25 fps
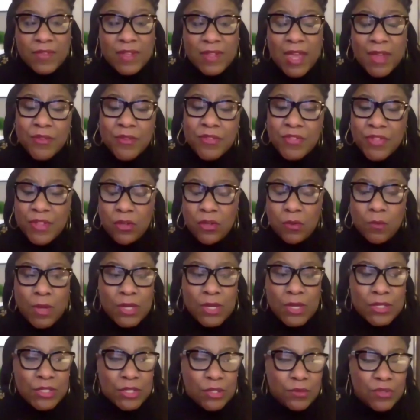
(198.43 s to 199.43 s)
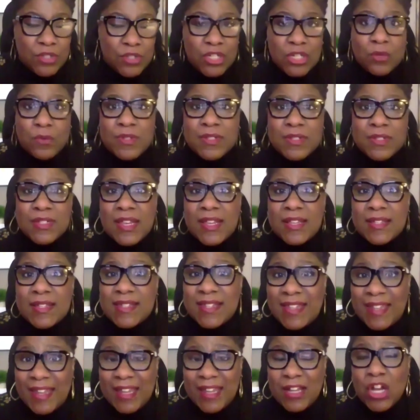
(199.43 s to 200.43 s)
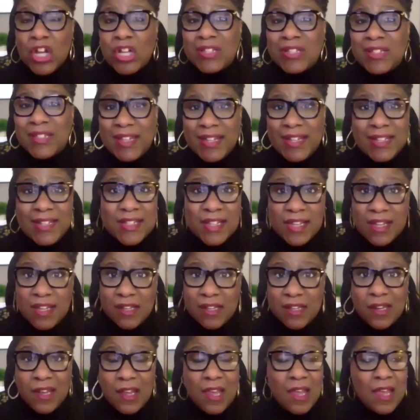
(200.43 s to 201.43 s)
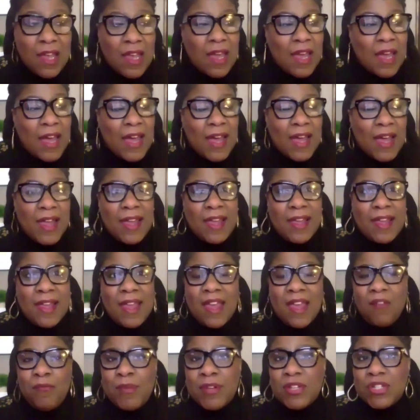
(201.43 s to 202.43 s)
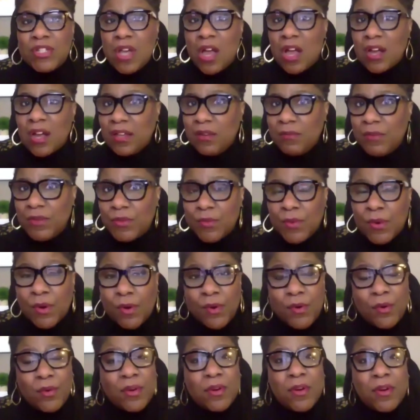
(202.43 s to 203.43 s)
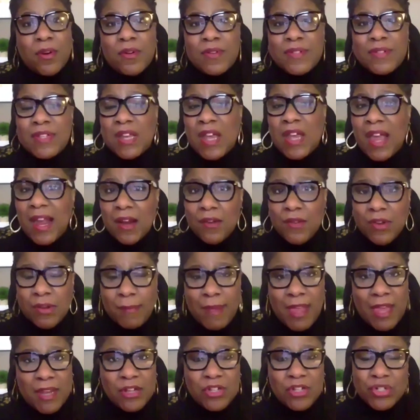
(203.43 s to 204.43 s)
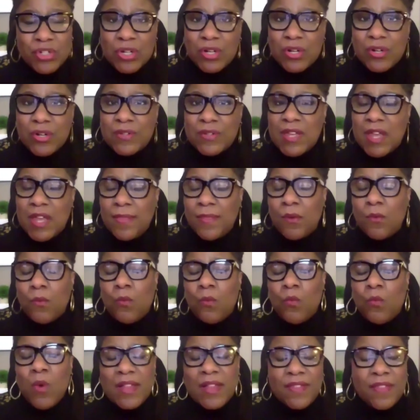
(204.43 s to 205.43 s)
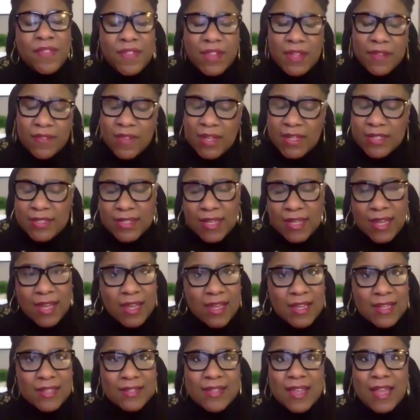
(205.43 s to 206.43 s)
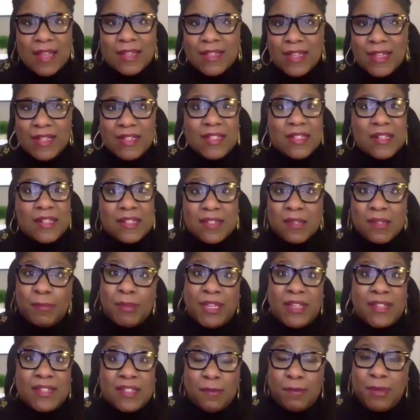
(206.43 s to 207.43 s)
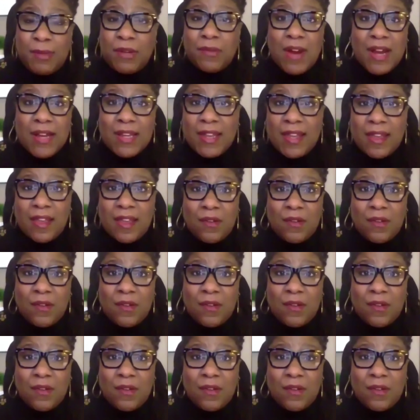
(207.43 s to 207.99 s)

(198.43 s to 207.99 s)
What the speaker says: The other thing you want to do too is get on LinkedIn. I have been talking with recruiters and hiring managers, and the one thing they say is that LinkedIn is the place to be right now.